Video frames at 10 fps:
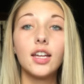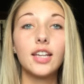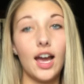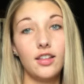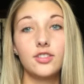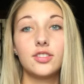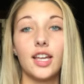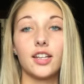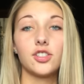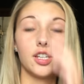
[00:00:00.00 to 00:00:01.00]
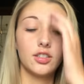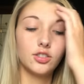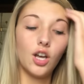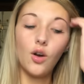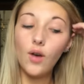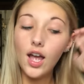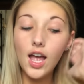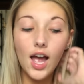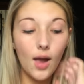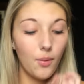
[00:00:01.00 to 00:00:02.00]
college section so
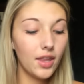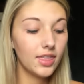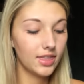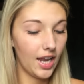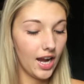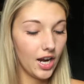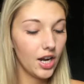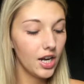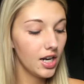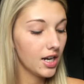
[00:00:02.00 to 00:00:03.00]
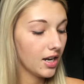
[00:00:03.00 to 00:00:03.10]
I went there